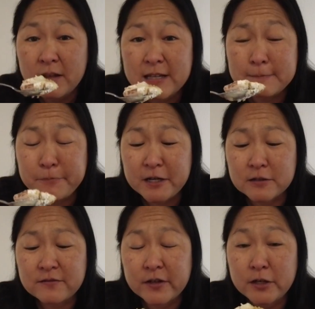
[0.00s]
It
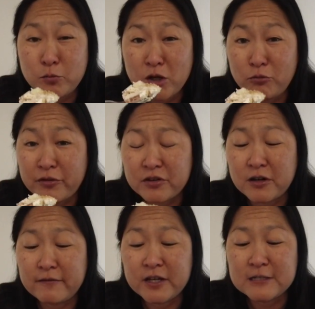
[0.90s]
pairs very well with the
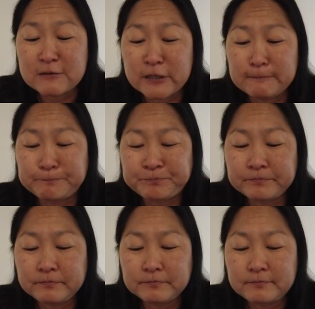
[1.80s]
coffee ice cream.
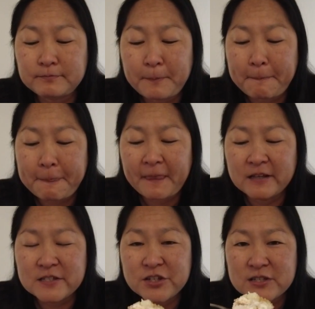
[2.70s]

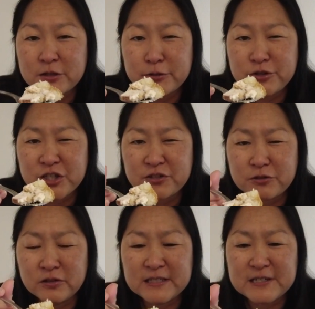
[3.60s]
It's just so
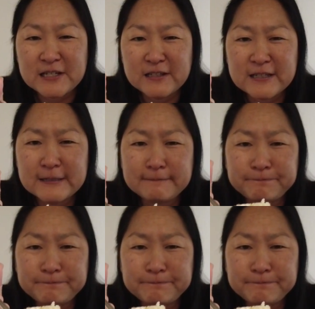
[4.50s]
gentle and delicate.